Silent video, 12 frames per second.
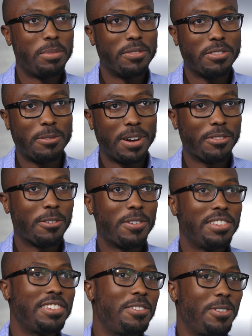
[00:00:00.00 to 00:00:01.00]
But for whatever
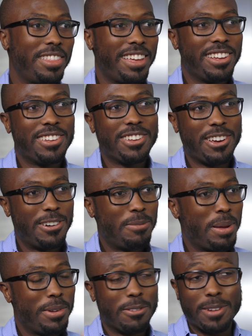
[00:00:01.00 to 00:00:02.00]
reason, when they go
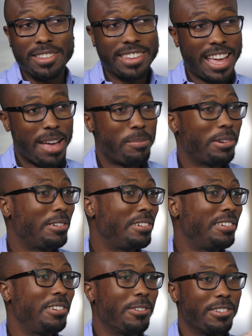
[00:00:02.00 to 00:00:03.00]
maybe to raise capital
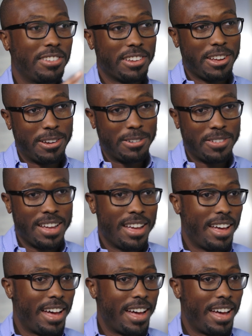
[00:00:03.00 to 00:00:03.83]
or to go